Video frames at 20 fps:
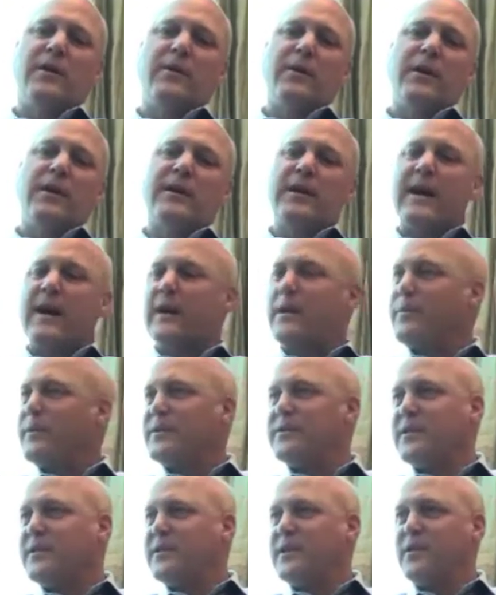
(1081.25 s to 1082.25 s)

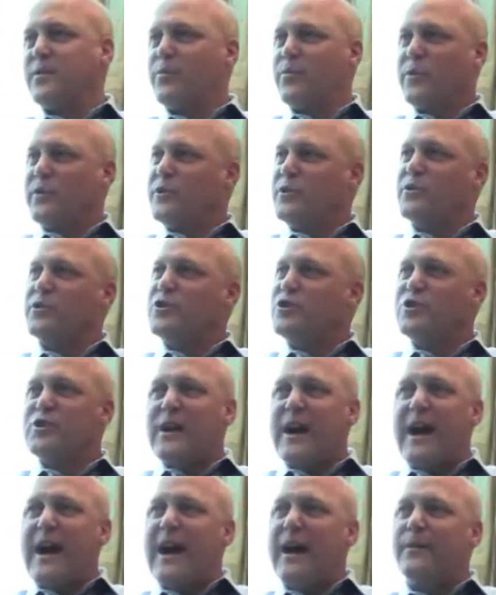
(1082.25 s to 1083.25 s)
economies that didn't produce
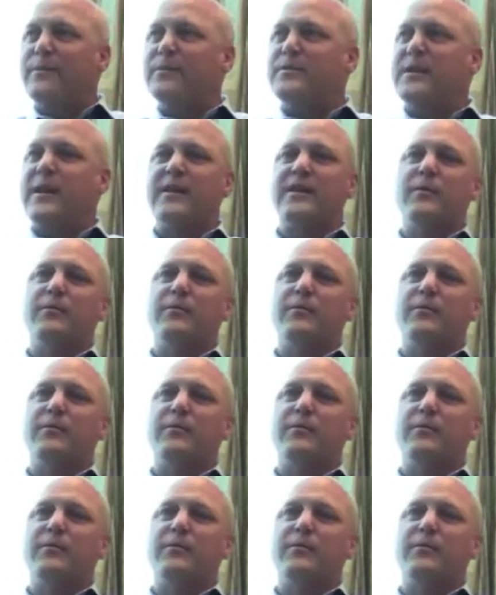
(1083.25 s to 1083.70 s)
jobs, and